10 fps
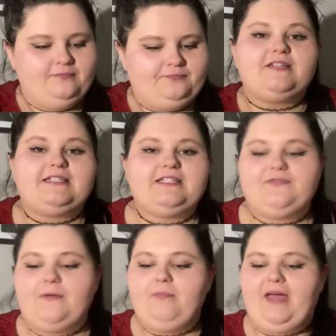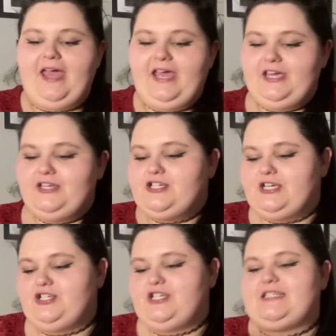This is from Paige,
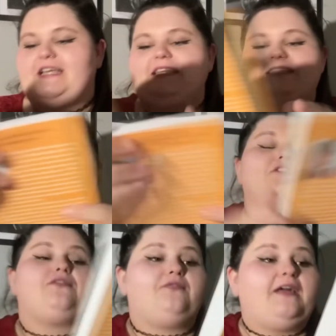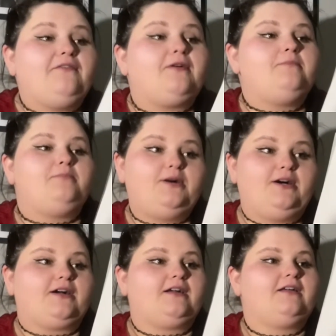and she said this is her favorite
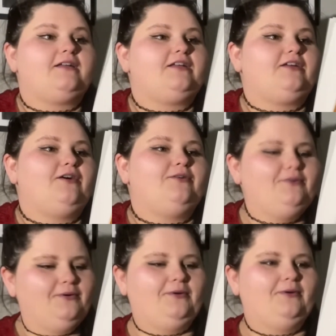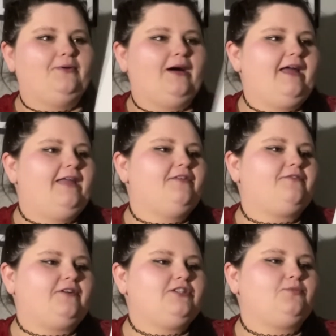book. Ooh, and the
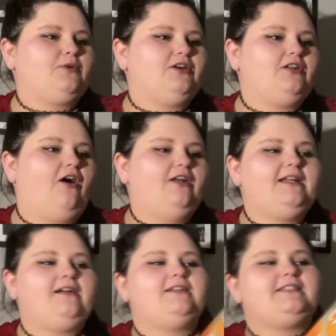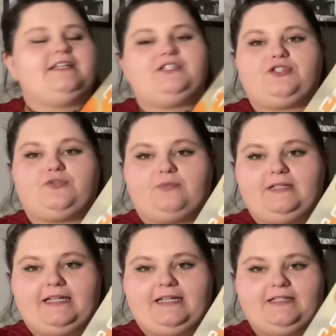first word on here says
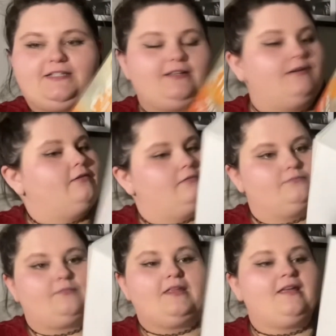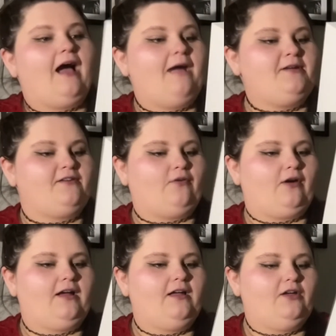thrilling, so I'm here for it.